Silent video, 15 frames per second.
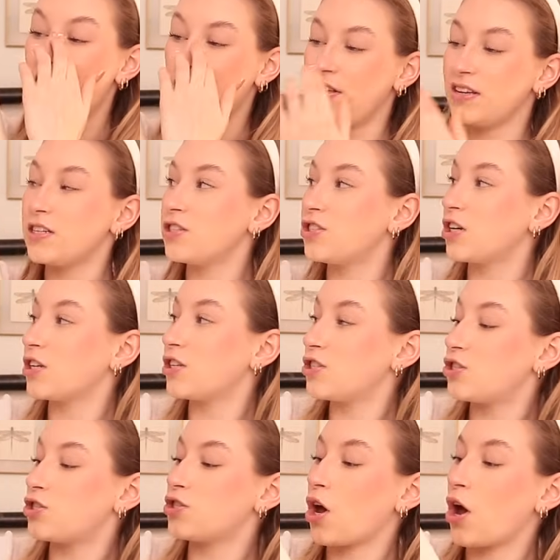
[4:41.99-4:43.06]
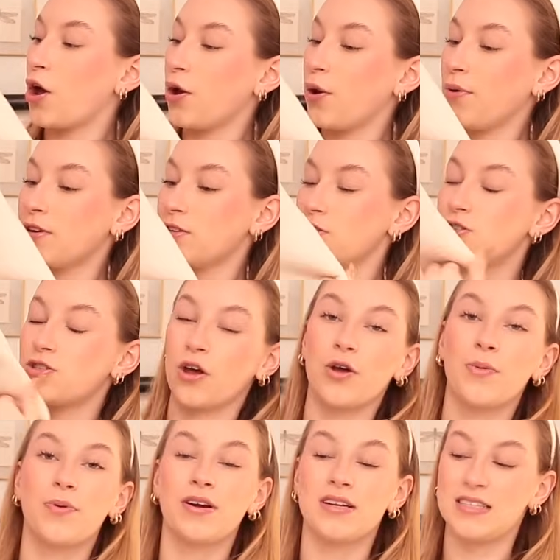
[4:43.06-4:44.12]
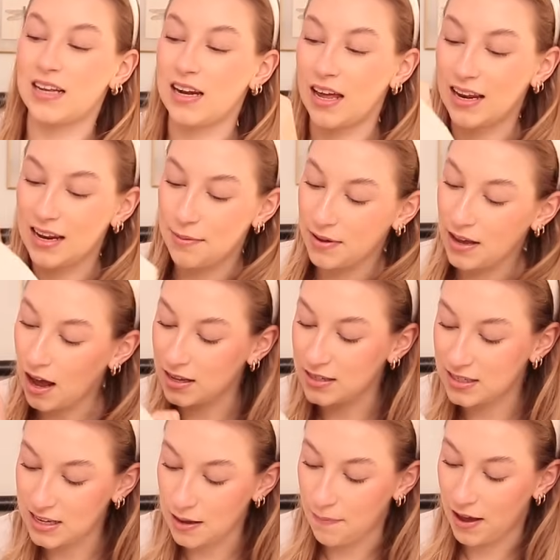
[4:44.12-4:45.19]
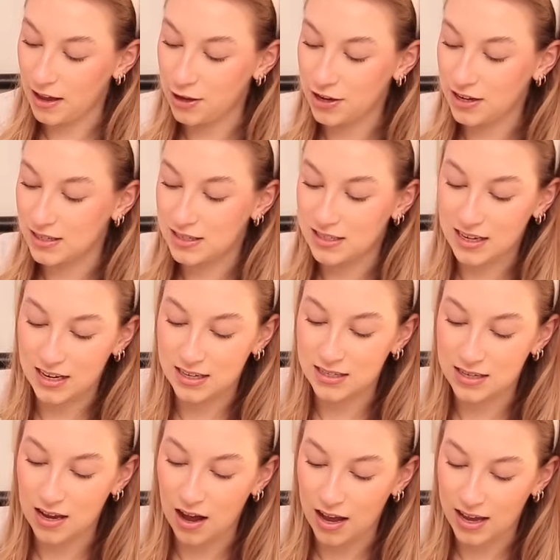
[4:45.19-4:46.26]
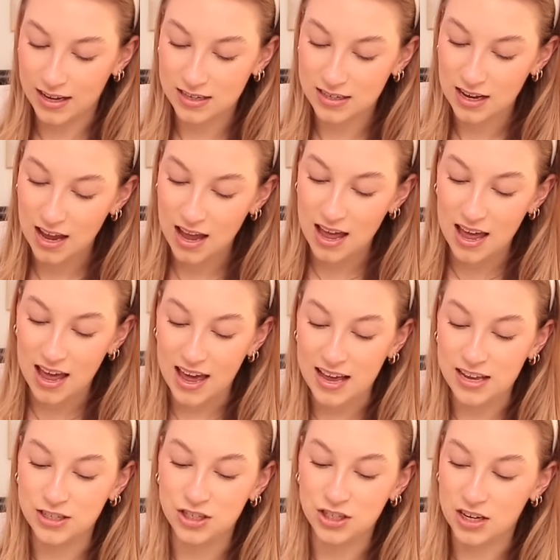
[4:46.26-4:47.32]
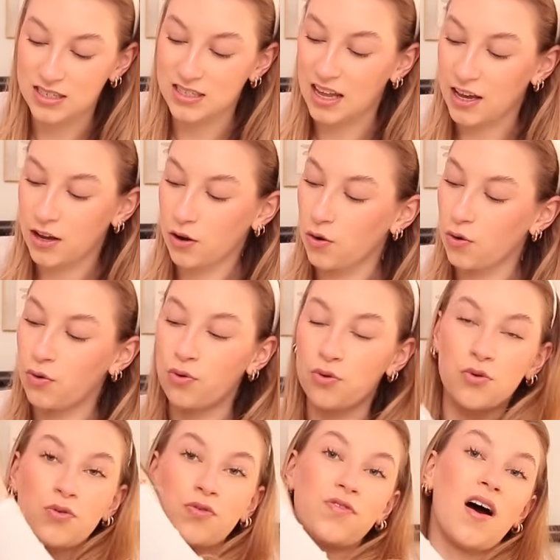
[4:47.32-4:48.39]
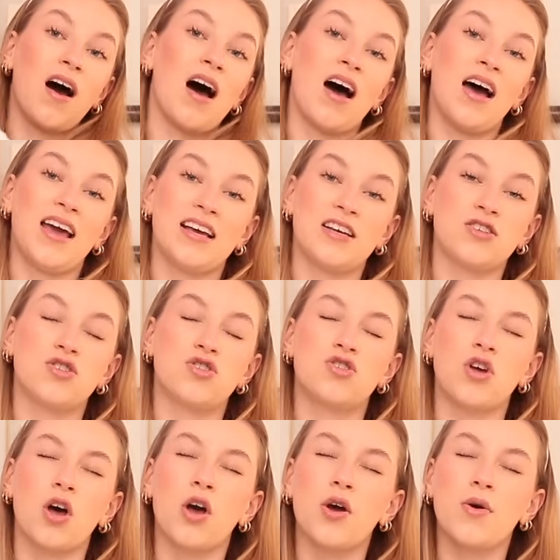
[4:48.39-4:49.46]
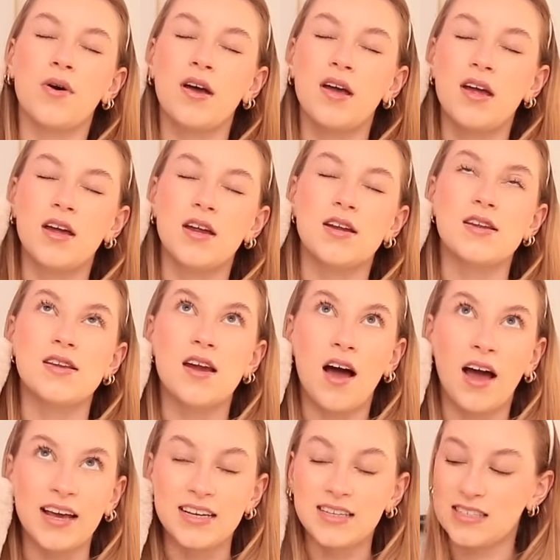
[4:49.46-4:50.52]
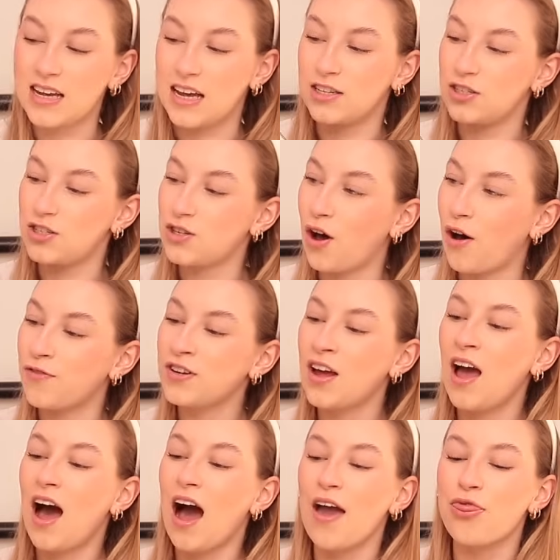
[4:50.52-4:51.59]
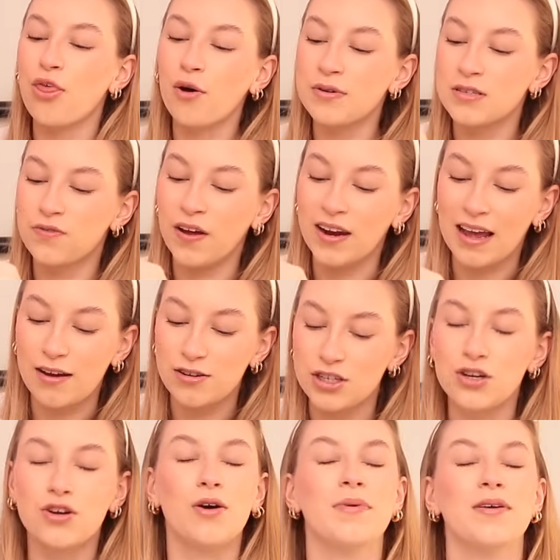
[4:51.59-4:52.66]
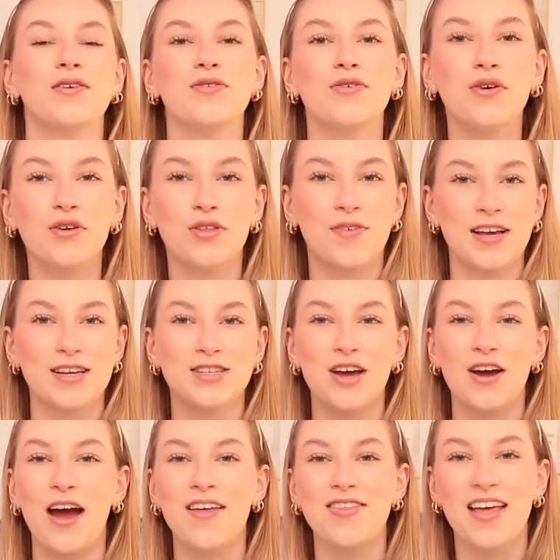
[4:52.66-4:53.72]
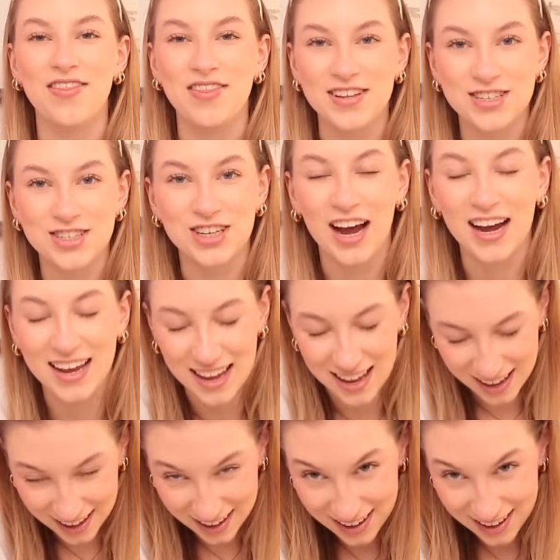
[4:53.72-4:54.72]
This is just so, so pretty. Like, let me unzip it and you can see inside. It is just like all fur. It's so nice and soft. I thought it was funny how she got me the North Face coat and then this jacket.